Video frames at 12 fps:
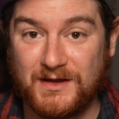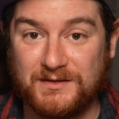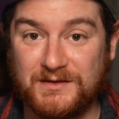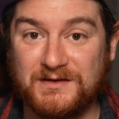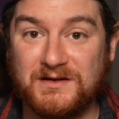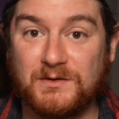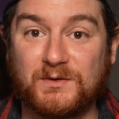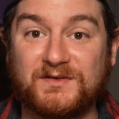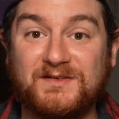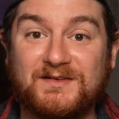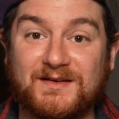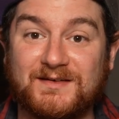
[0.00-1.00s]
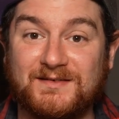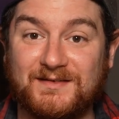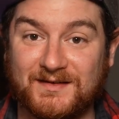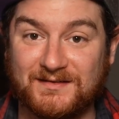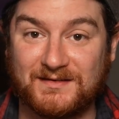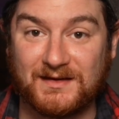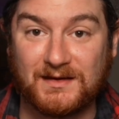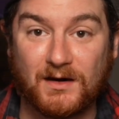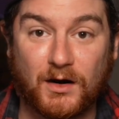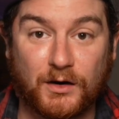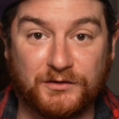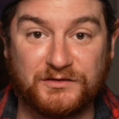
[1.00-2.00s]
the Neewer 660
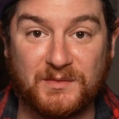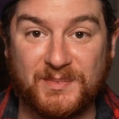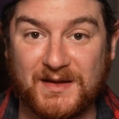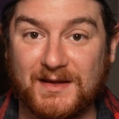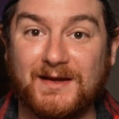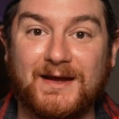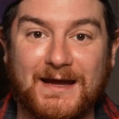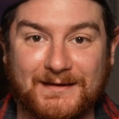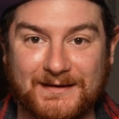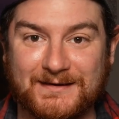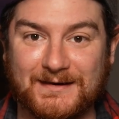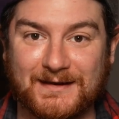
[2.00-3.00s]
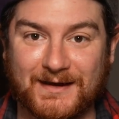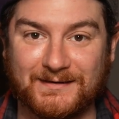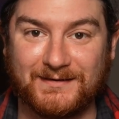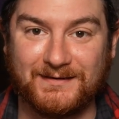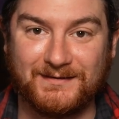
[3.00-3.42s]
RGB LED light.